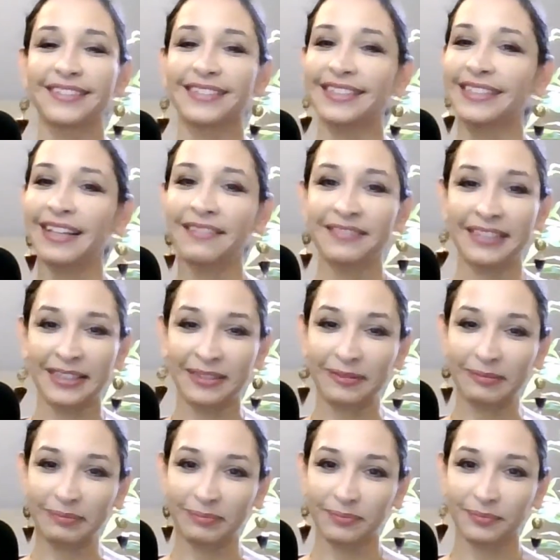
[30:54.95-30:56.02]
loving.
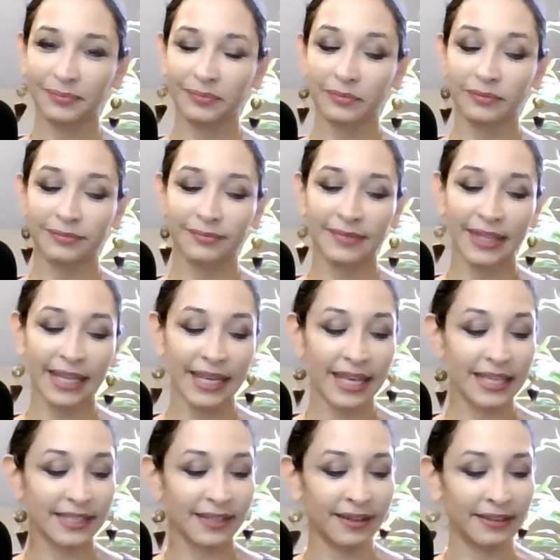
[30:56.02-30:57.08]

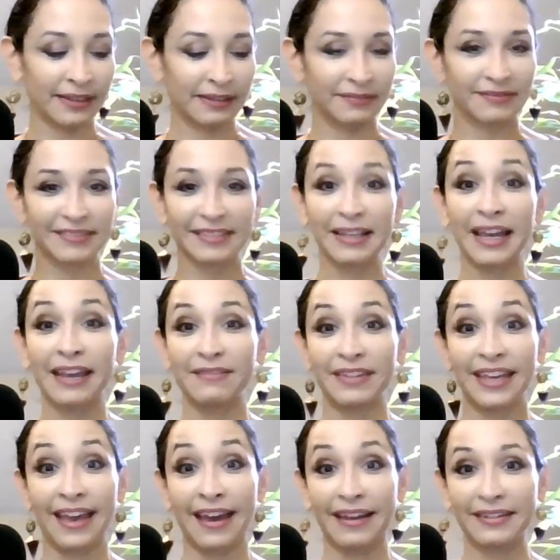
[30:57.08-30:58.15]
Yes, honey, I have a
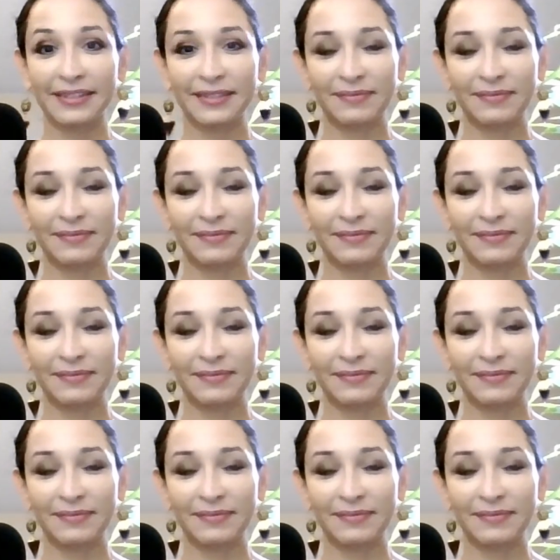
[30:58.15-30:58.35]
cat.